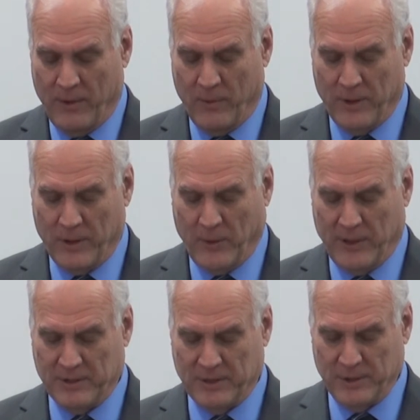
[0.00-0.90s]
we're
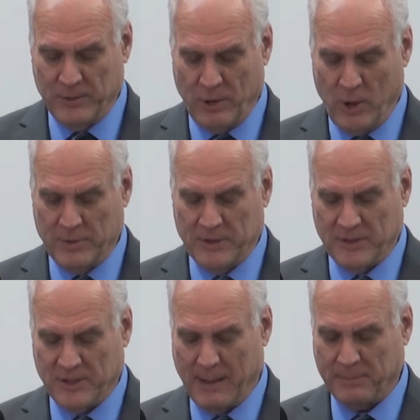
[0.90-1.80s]
going to do Romans
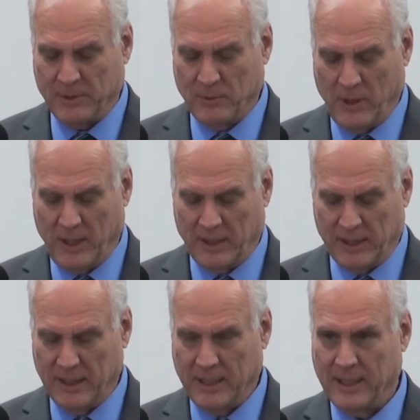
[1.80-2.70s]
chapter
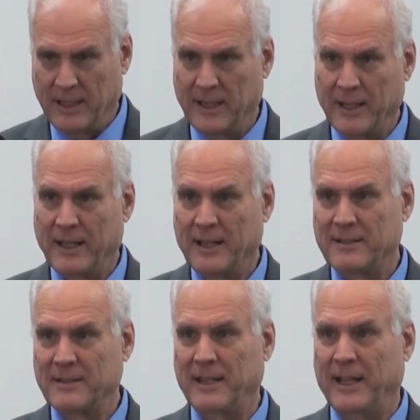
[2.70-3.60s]
1
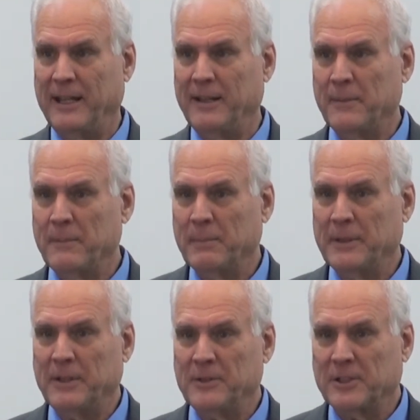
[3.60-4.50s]
today,
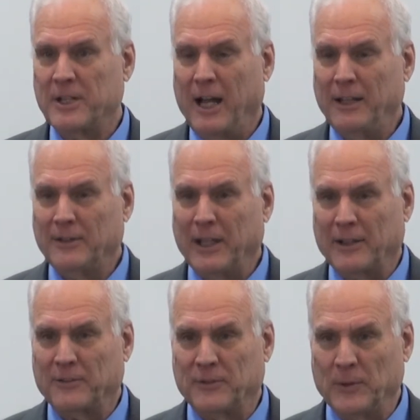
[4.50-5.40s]
but there's a
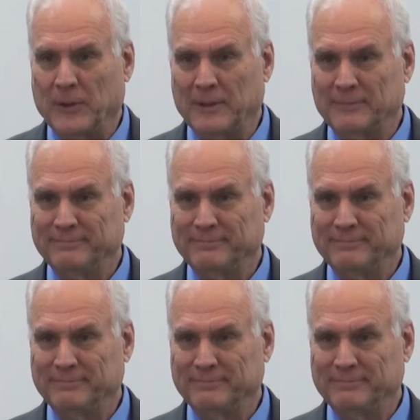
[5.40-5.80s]
context to it.